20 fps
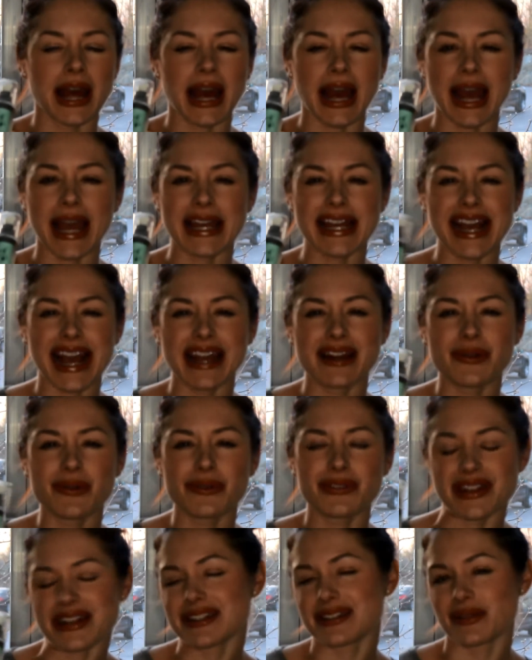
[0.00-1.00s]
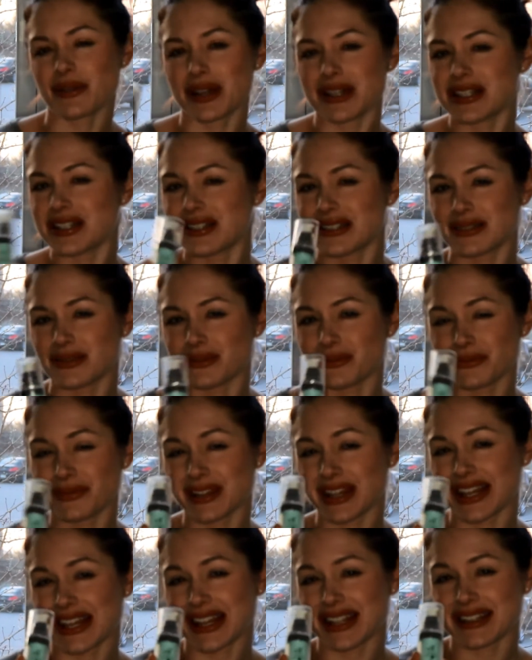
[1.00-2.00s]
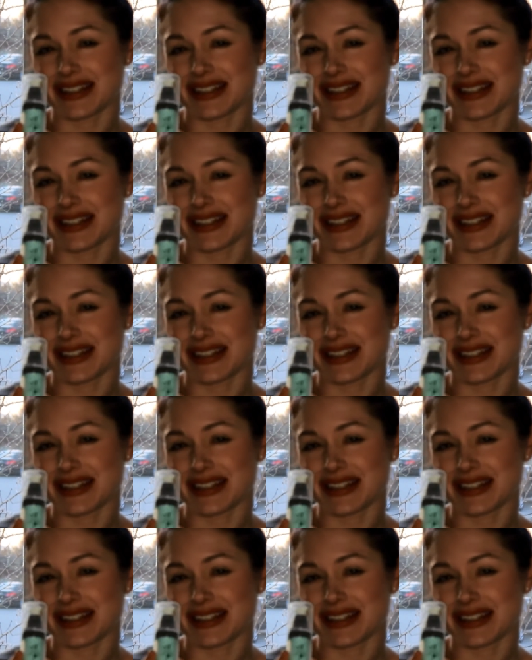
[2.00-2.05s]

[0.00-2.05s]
I don't think so. I just don't think